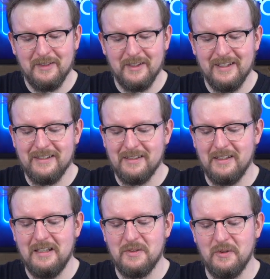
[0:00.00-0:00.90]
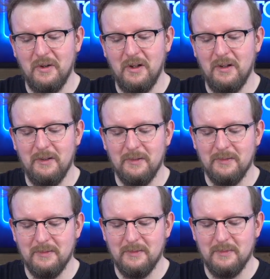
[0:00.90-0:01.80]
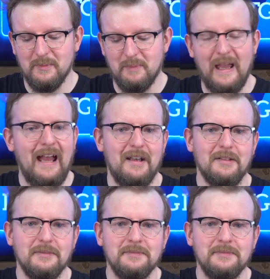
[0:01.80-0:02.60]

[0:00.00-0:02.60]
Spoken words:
These are all bad.